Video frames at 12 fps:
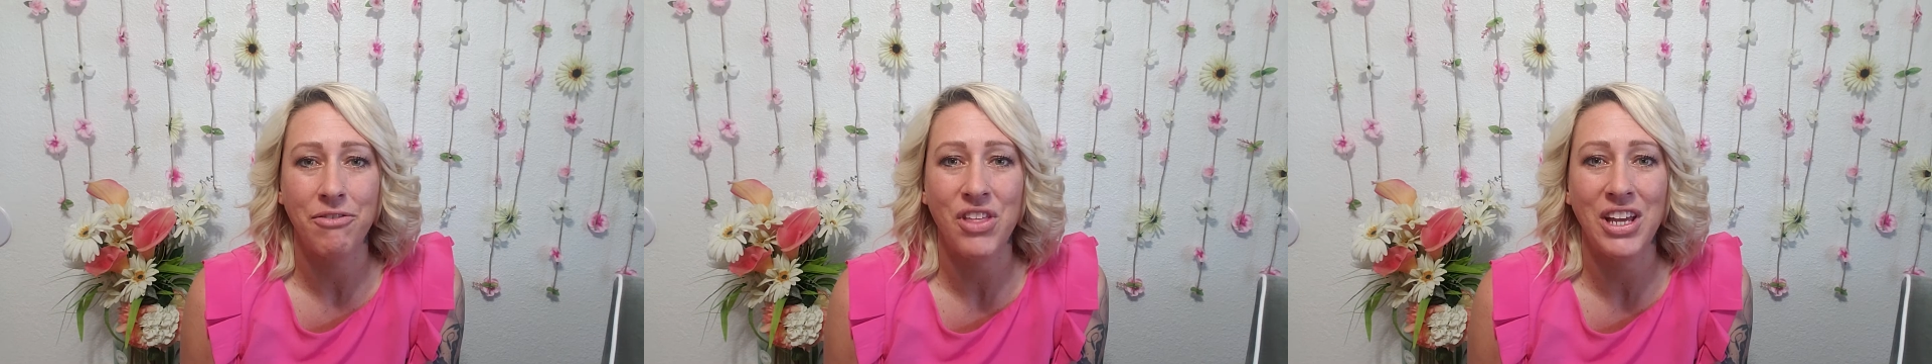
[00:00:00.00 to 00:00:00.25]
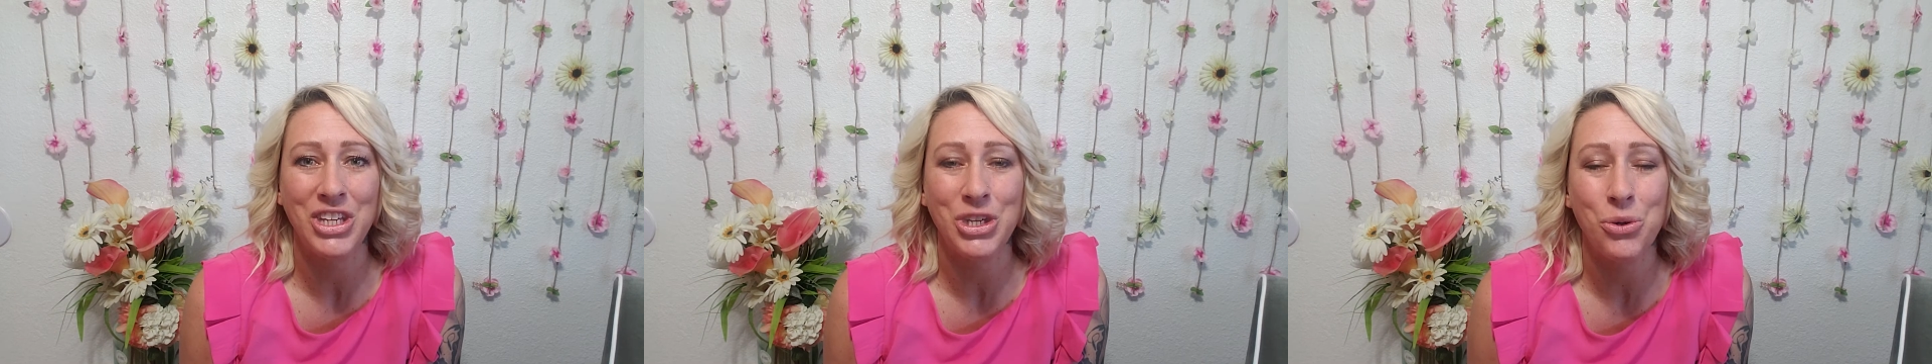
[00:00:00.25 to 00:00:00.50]

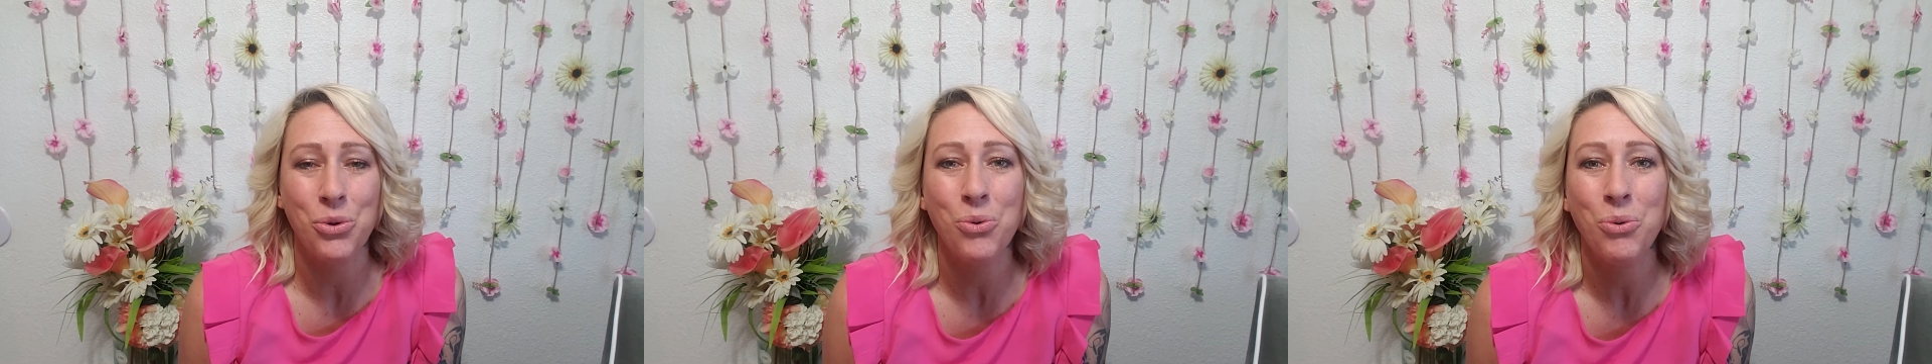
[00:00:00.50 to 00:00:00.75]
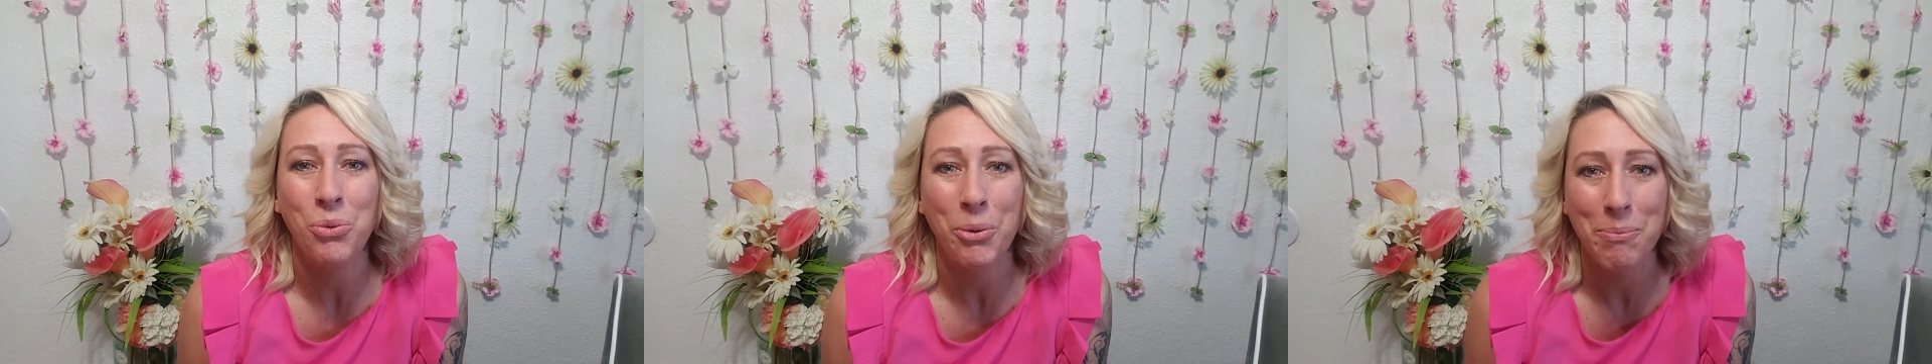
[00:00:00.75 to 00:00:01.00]
that
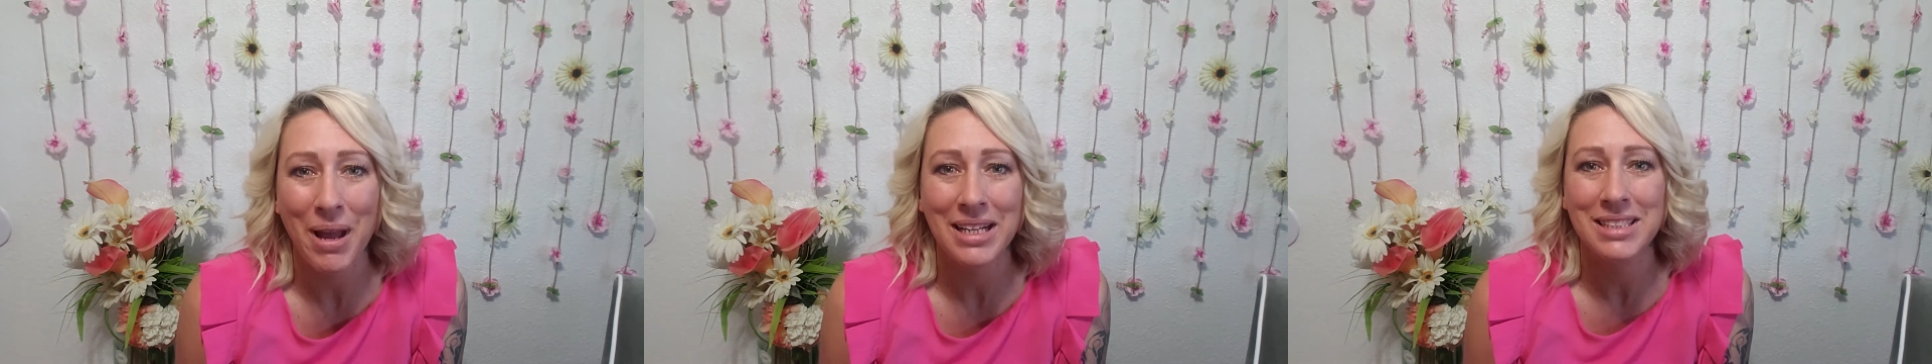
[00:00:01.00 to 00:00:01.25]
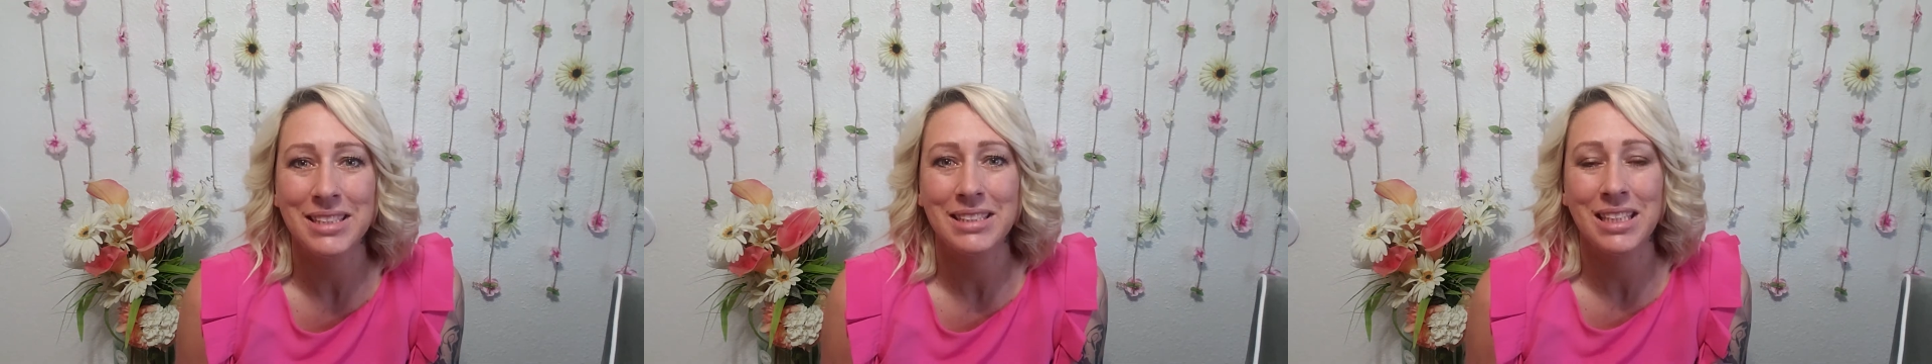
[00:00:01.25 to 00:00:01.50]
you were
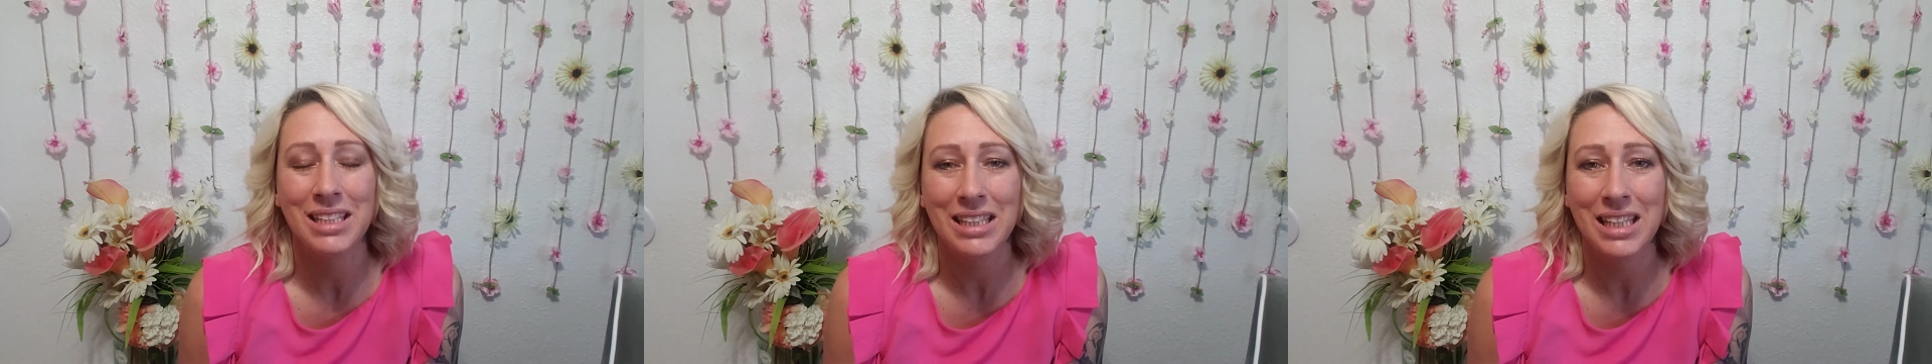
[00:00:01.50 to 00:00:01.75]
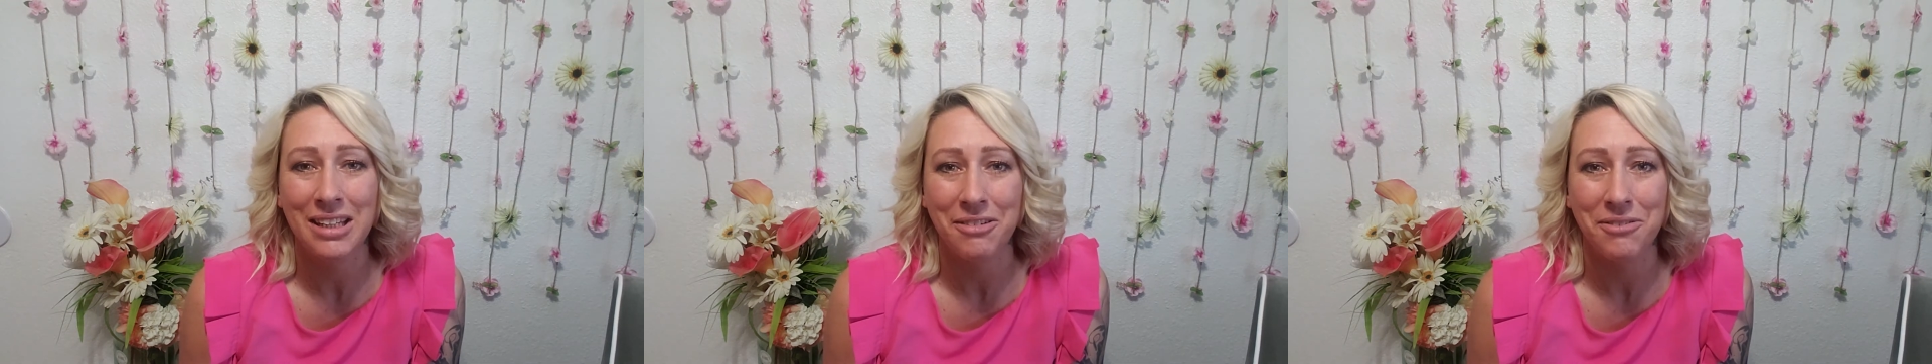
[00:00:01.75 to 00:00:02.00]
meant to
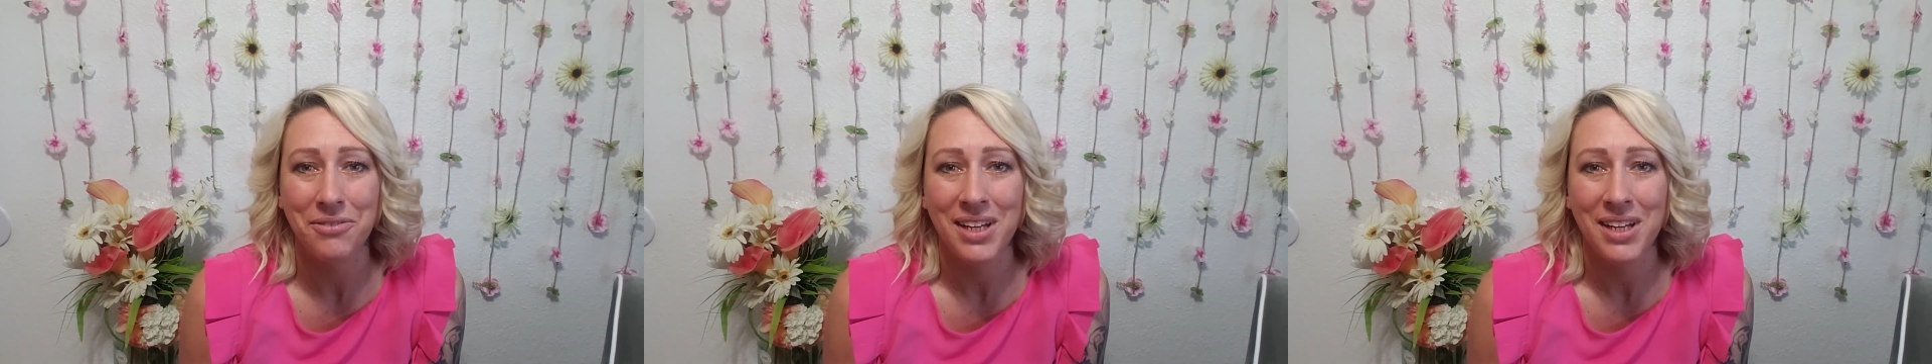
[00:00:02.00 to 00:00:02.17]
live.